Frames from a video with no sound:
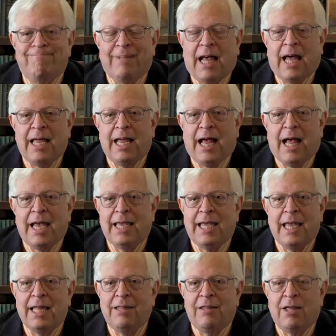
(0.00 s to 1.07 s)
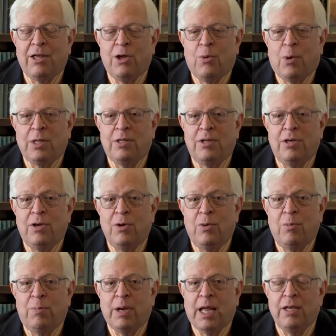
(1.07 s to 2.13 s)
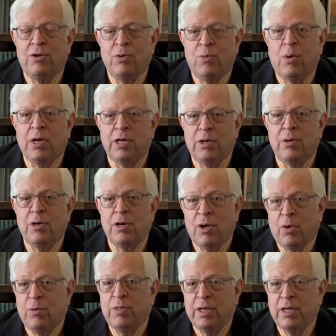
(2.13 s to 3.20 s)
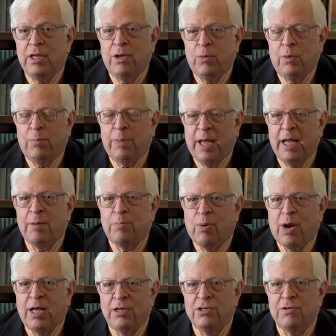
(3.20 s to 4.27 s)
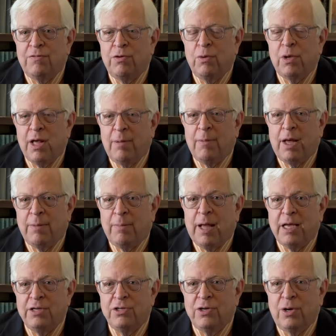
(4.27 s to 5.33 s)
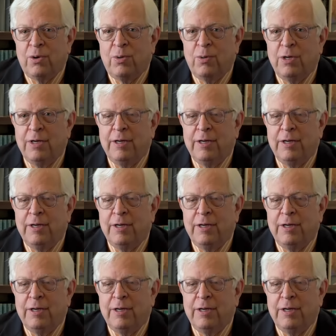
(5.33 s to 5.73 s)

I, I can't tell you what to do, but I do want you to know that you will pay a price if you come on my show.